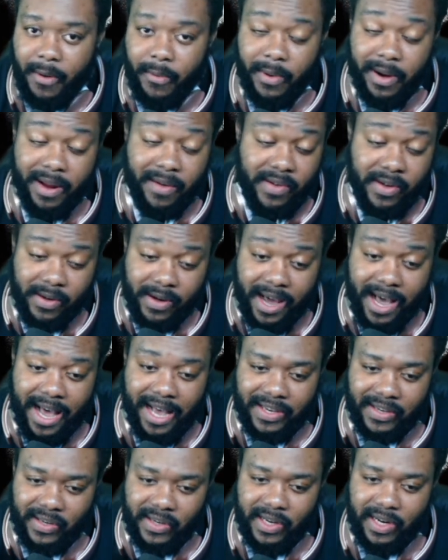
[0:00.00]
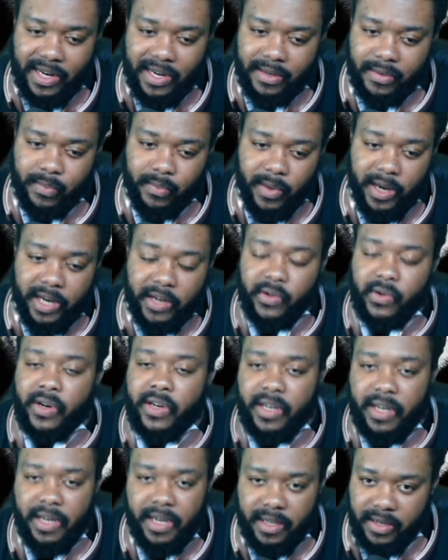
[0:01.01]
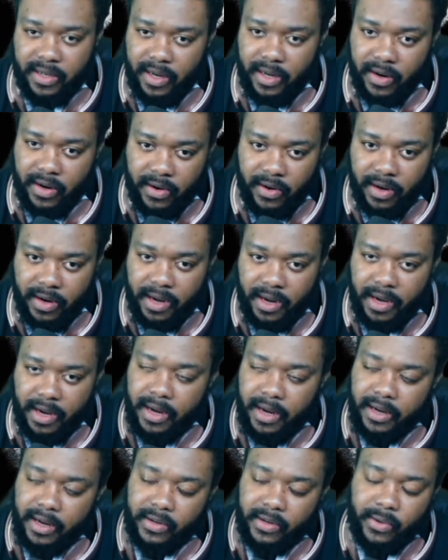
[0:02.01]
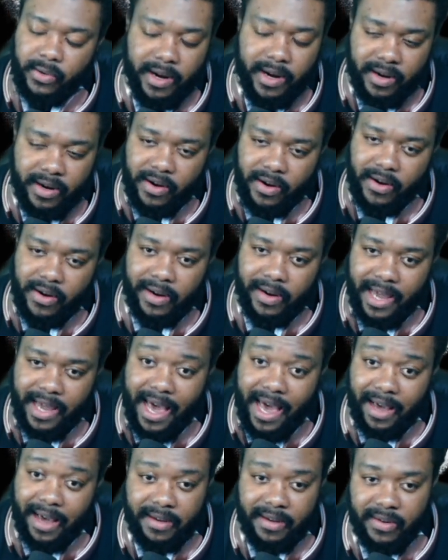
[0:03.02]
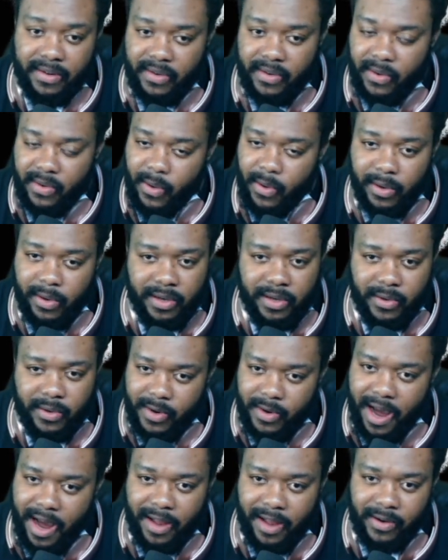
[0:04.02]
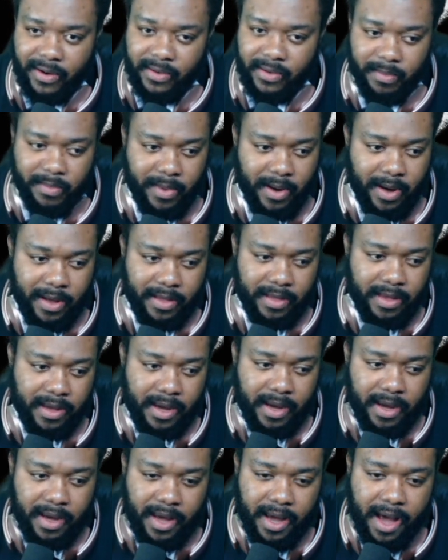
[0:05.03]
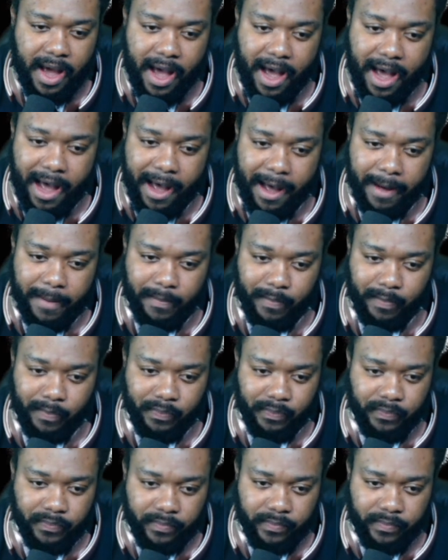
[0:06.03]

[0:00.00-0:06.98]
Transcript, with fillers: Whenever you guys see this, make sure you consider joining the early access. Only two dollars a month. Um,